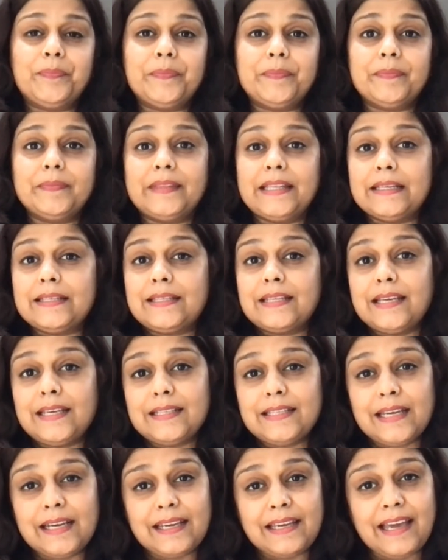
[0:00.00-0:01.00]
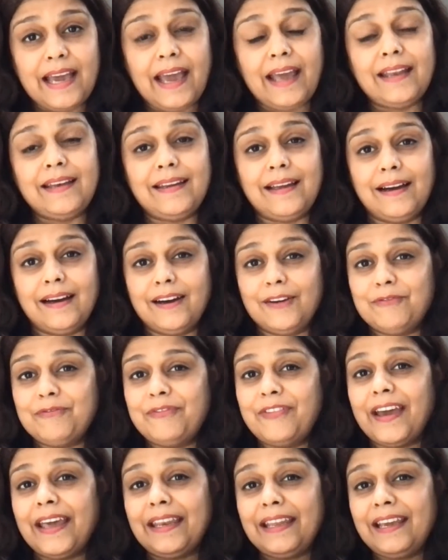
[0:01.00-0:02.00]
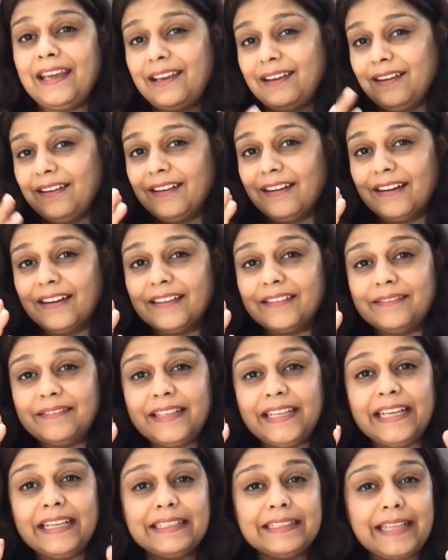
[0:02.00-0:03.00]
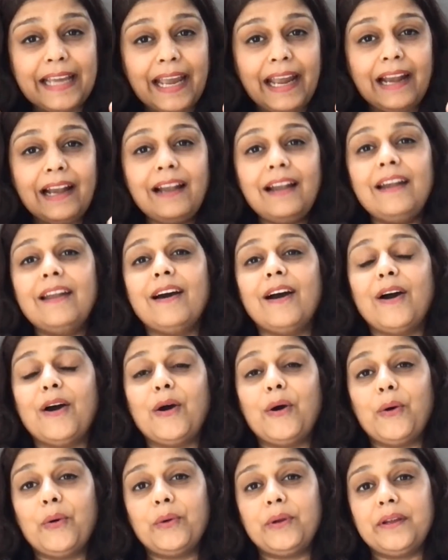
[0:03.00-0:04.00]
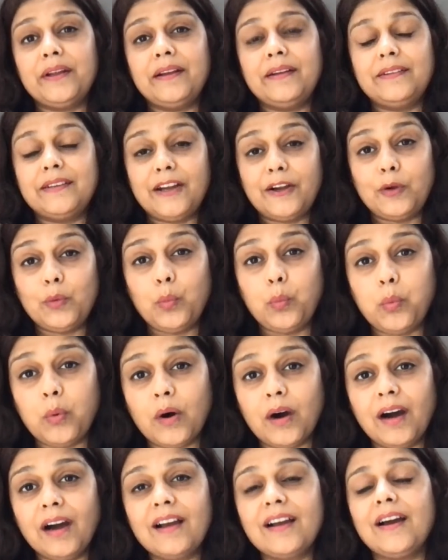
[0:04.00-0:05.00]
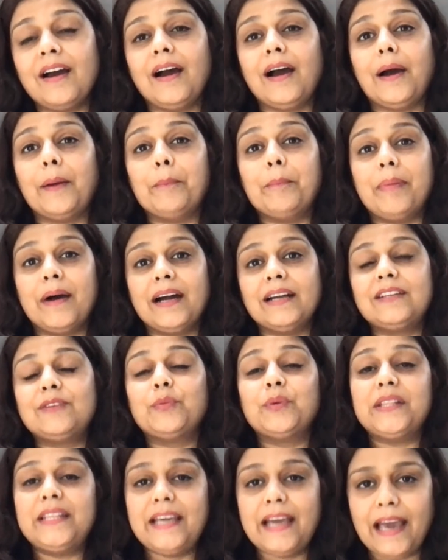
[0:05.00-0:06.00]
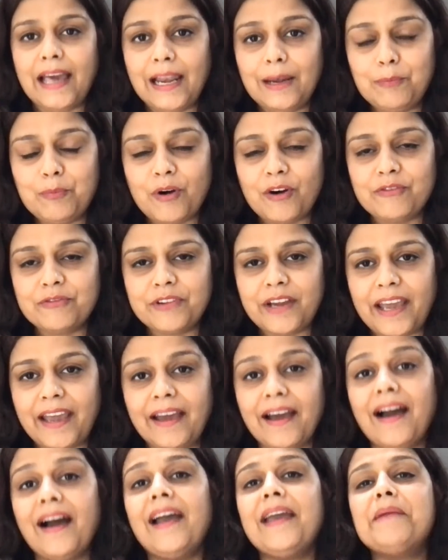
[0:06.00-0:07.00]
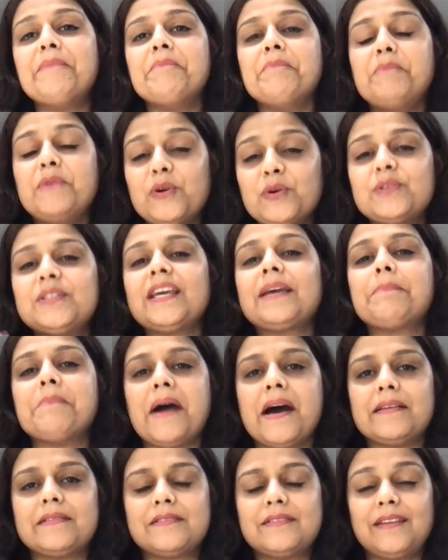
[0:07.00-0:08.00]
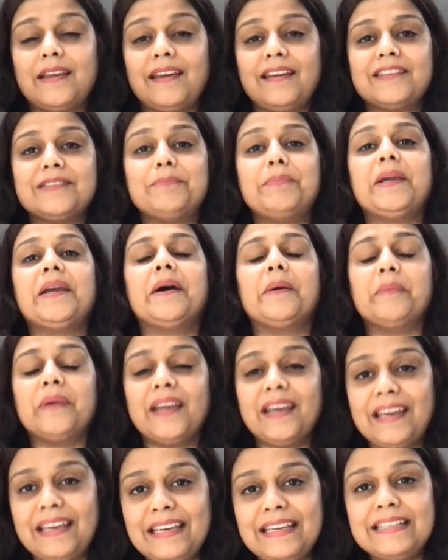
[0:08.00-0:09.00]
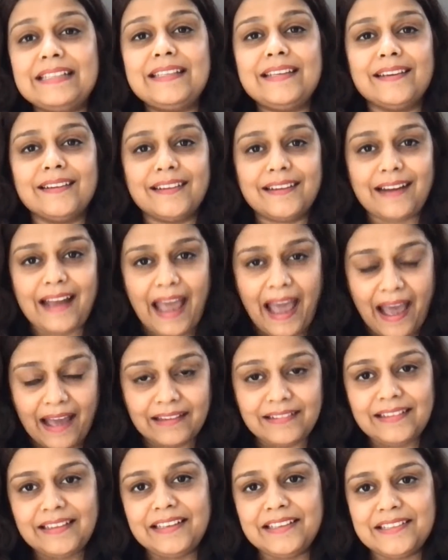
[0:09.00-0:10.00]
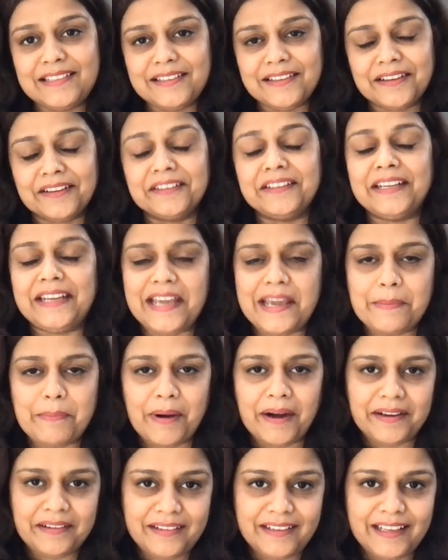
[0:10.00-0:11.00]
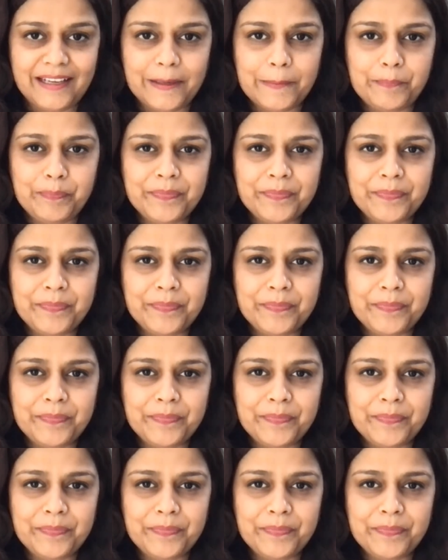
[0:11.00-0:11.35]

This is again a very detailed oriented work, but with the help of AI, music mastering is becoming easier and easier day by day.